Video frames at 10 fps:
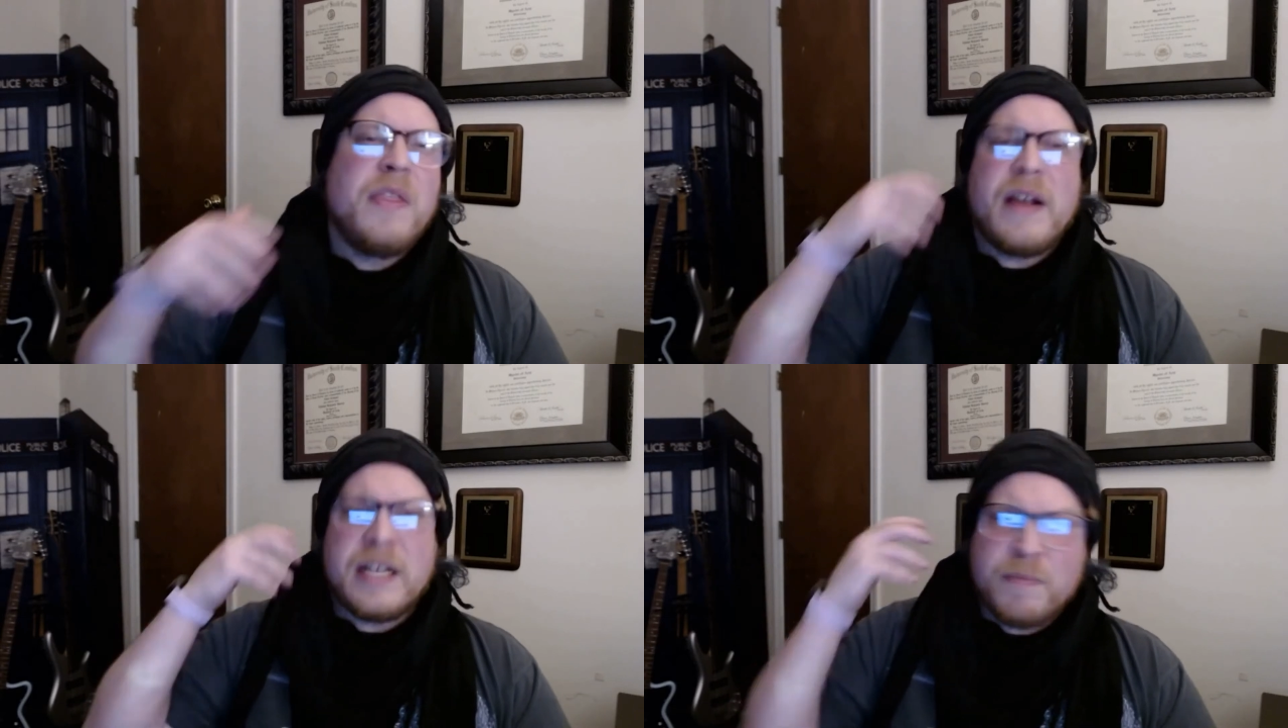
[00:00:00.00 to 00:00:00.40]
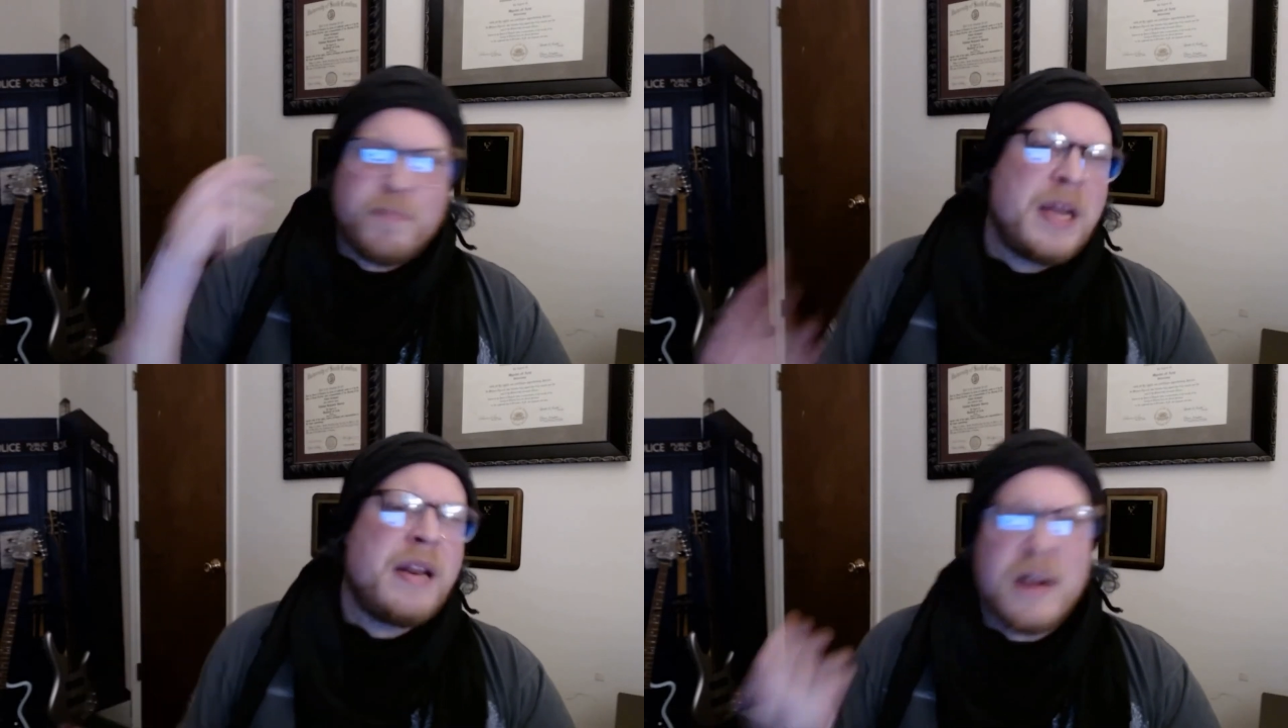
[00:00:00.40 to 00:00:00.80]
there has
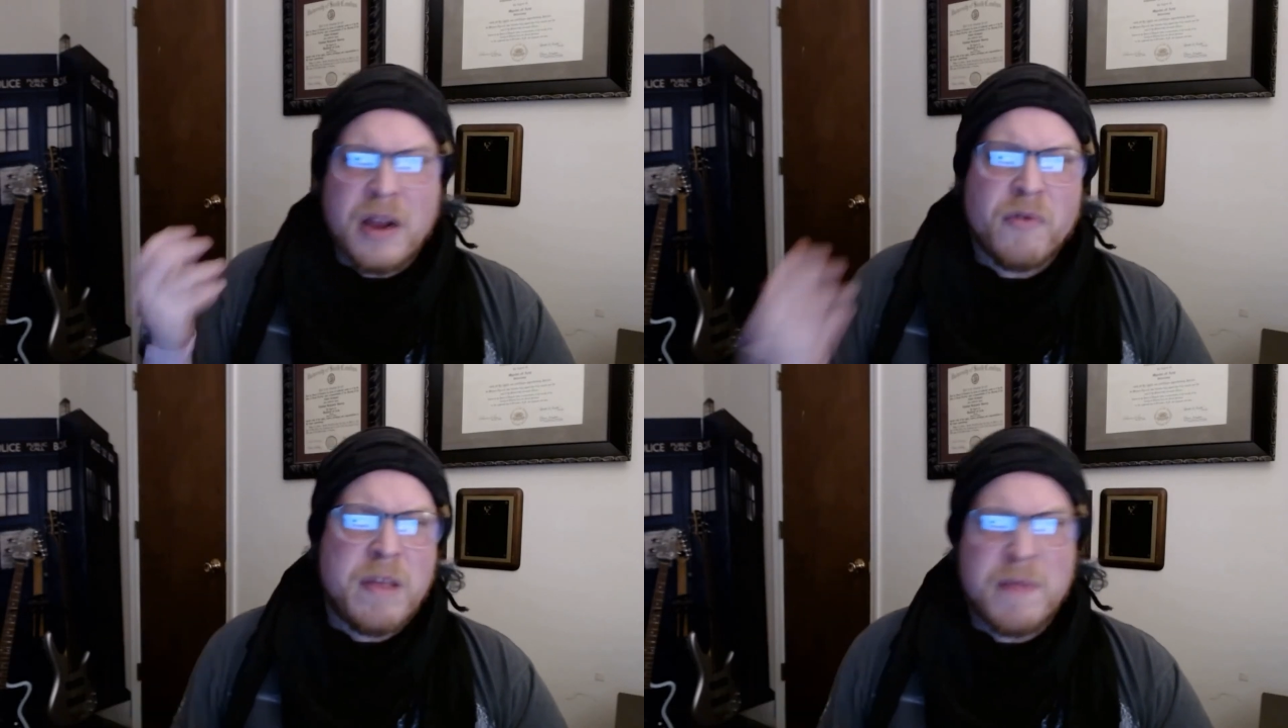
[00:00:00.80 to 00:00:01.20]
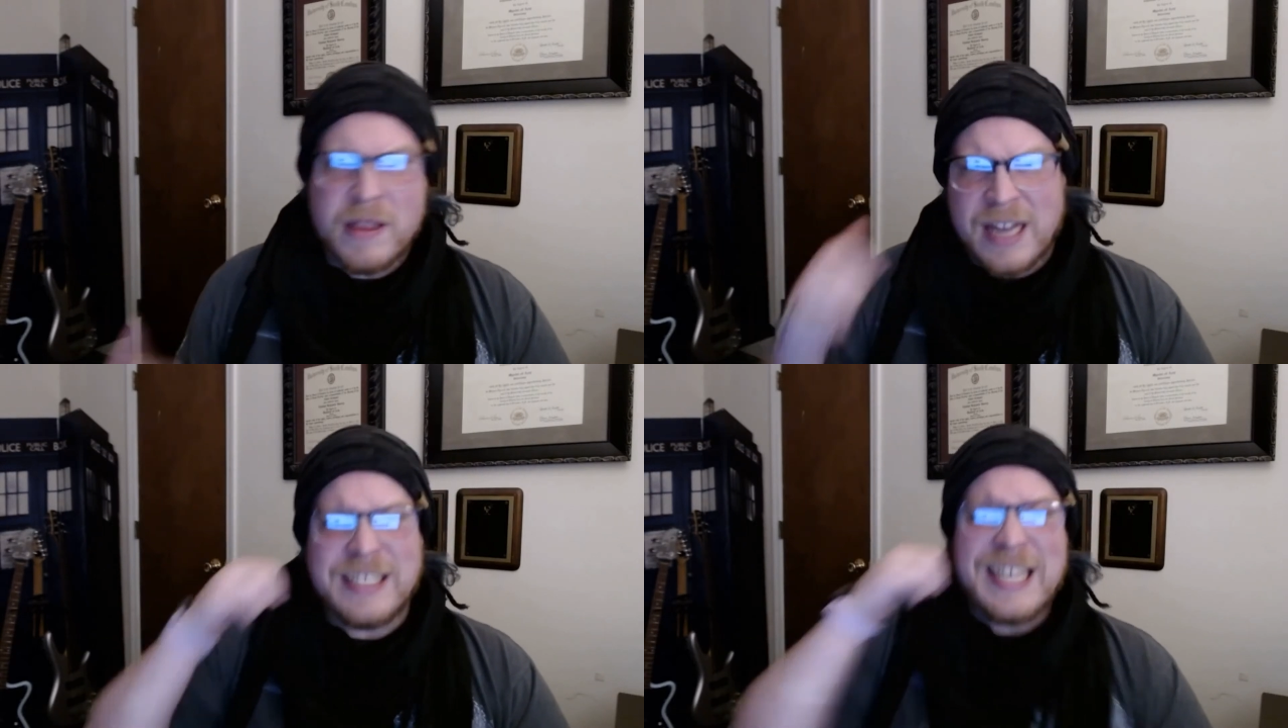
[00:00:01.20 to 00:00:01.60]
been an
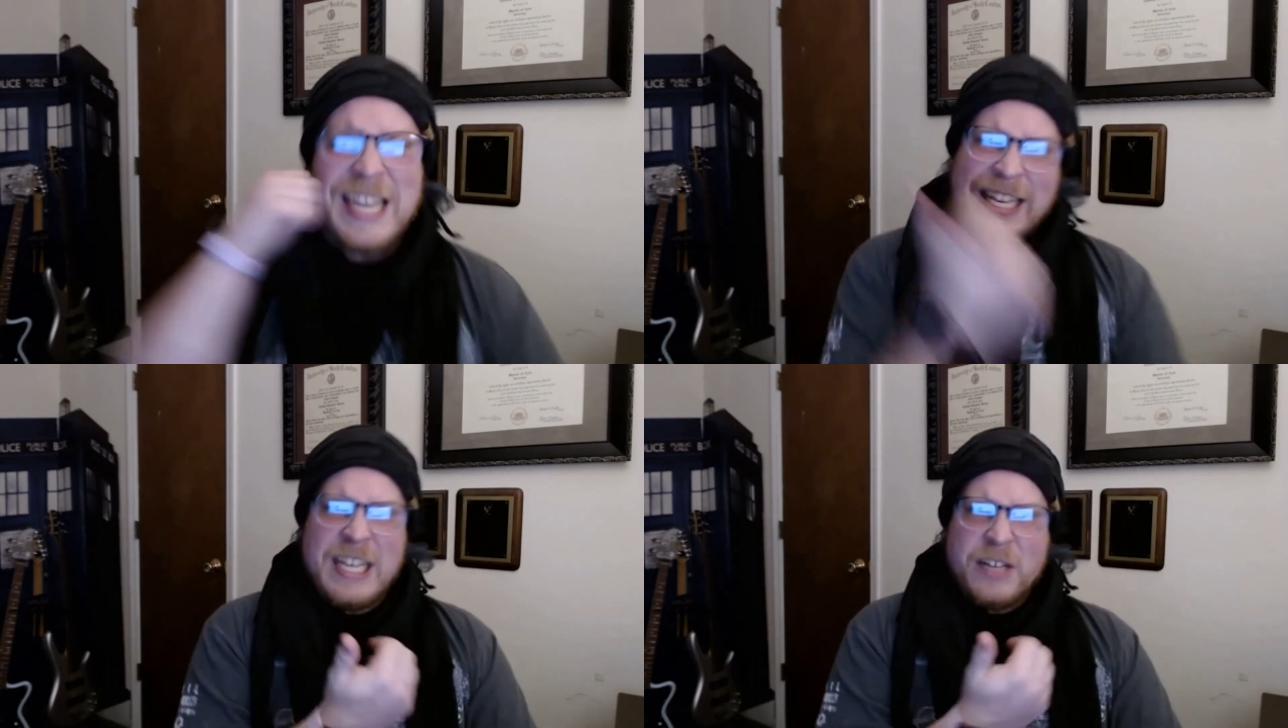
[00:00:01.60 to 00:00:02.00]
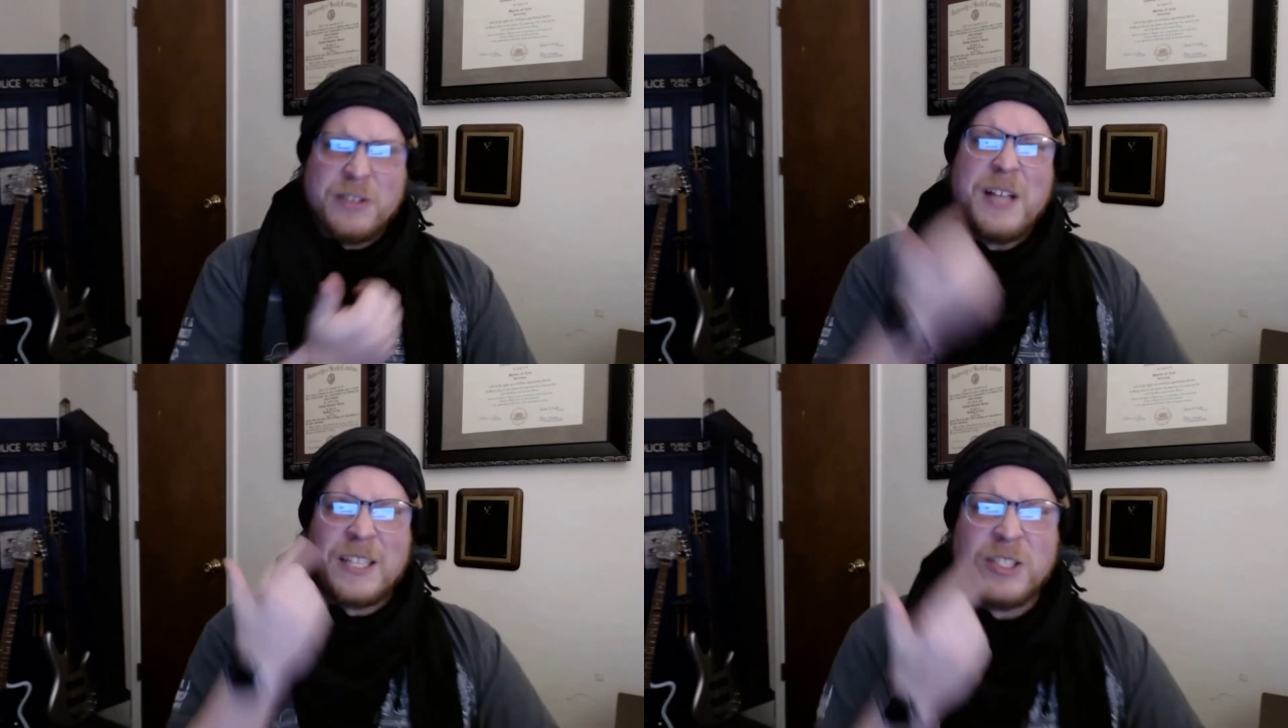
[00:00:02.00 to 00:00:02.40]
agreement that is illegal,